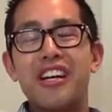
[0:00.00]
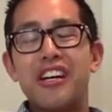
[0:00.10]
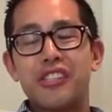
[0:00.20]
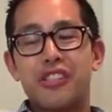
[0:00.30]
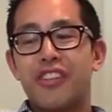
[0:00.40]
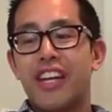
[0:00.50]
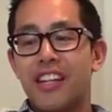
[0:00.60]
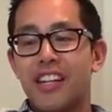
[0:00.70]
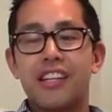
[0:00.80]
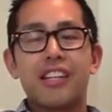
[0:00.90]
So
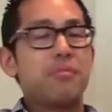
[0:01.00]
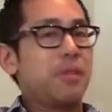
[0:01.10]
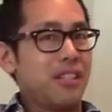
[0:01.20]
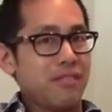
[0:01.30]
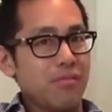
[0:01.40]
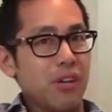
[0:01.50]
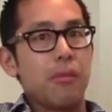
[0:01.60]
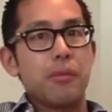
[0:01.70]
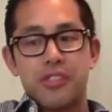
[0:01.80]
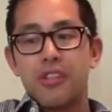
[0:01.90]
dandelion can be
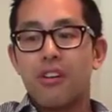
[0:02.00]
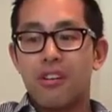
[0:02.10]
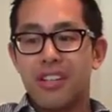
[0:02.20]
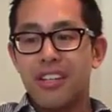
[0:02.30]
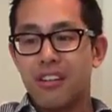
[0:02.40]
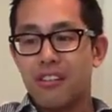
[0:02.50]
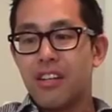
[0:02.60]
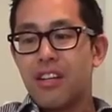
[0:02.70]
almost all year.